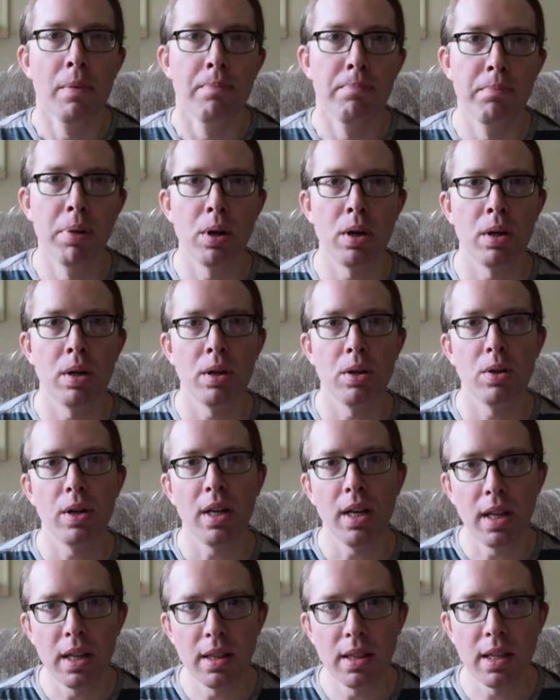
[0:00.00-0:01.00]
But
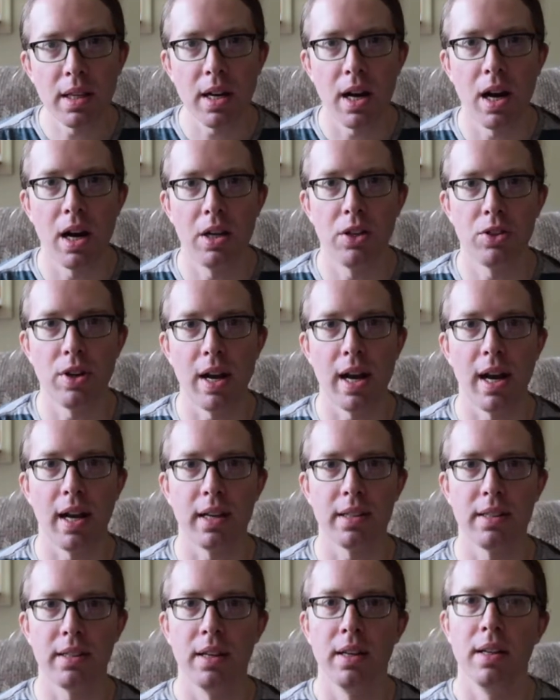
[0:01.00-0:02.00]
in the
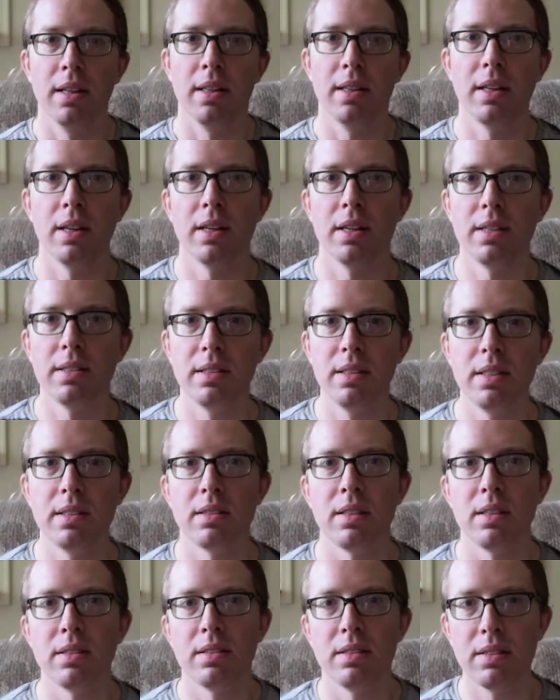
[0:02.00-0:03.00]
contract, there is this
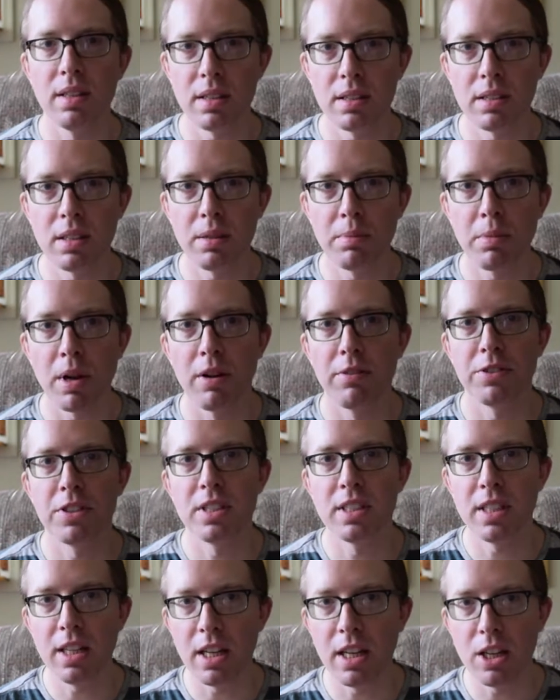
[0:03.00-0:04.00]
system of
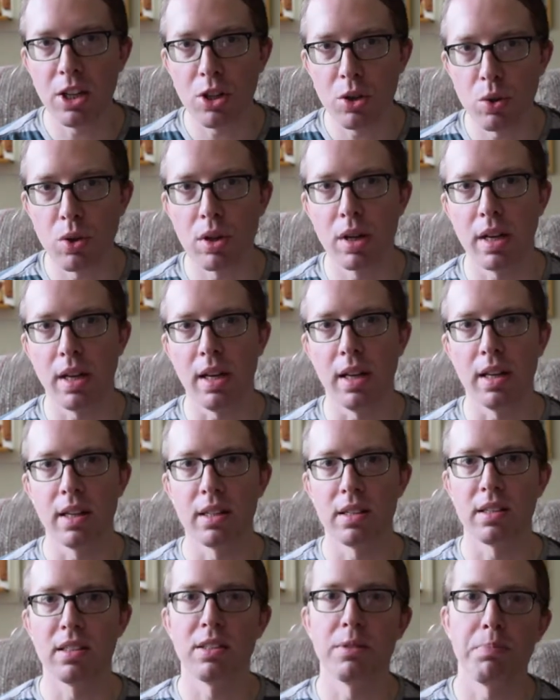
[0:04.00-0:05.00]
seniority
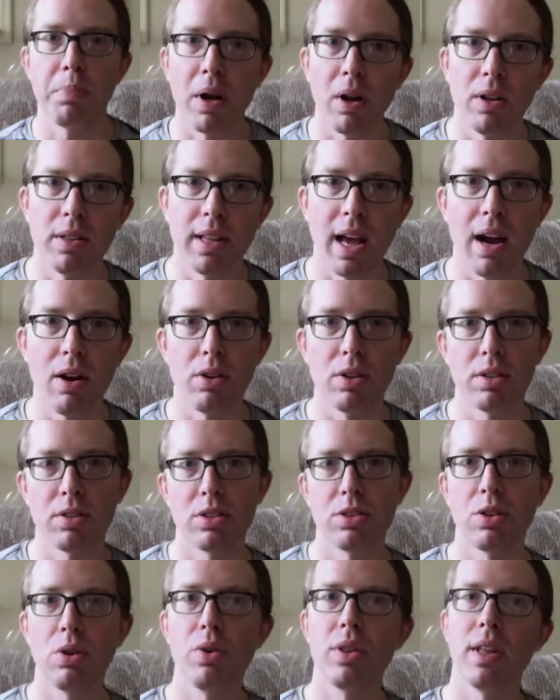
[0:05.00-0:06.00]
spelled out
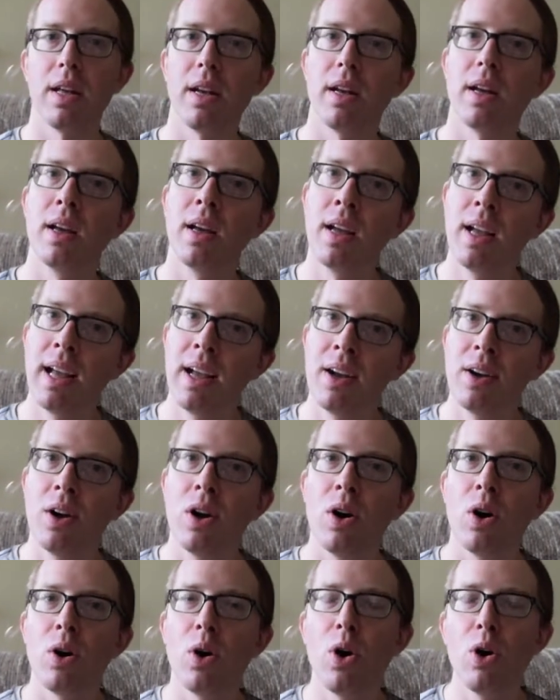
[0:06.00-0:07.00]
so that
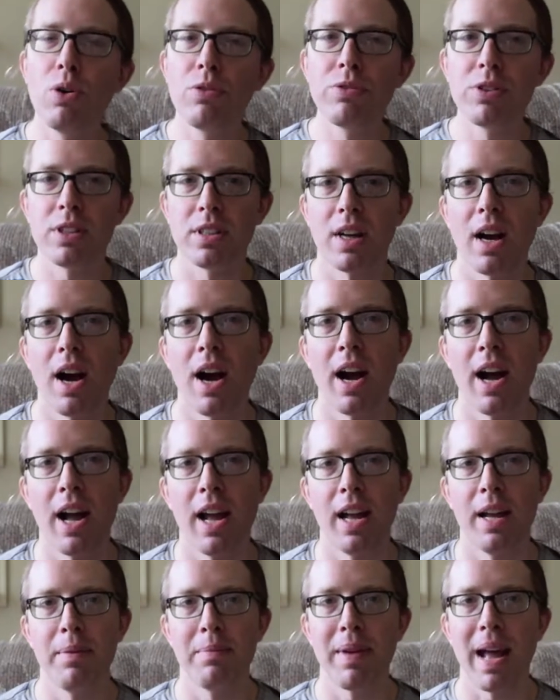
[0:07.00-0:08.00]
over
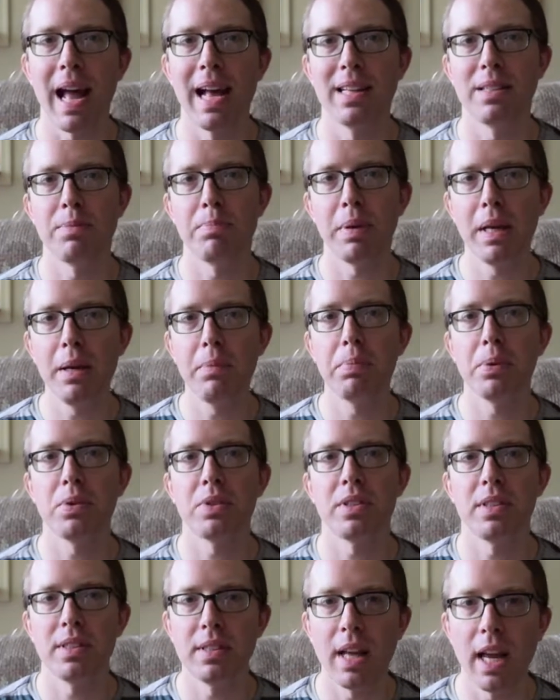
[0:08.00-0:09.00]
time, as people
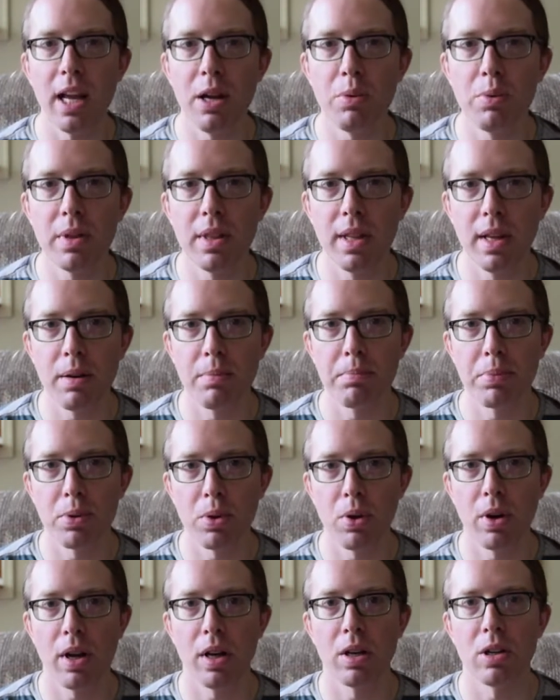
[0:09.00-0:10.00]
stay with the
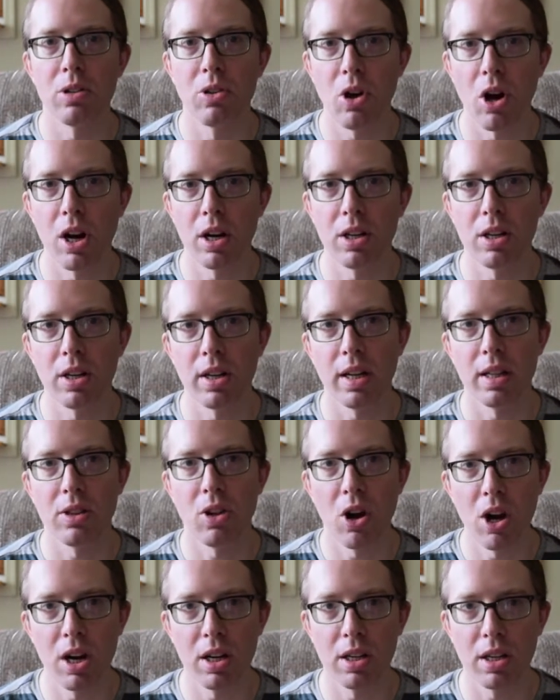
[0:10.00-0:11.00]
employer longer and
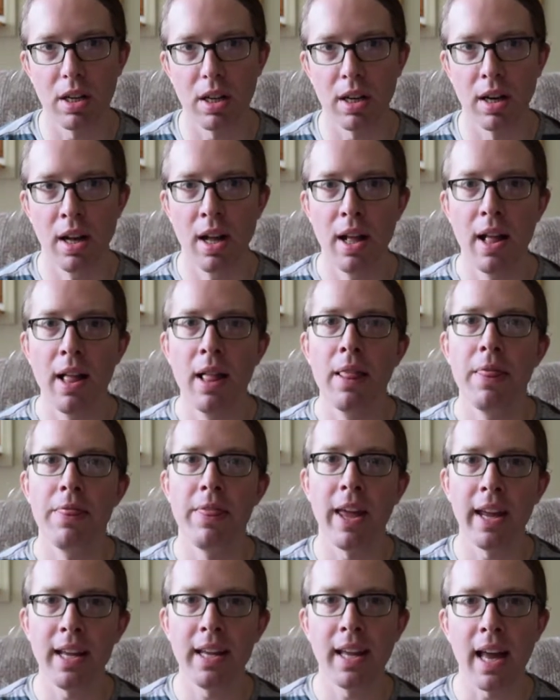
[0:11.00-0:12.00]
longer,
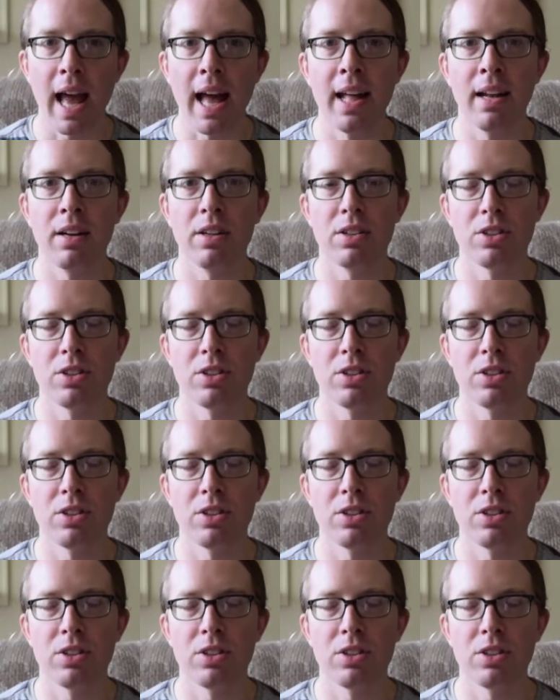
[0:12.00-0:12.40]
they get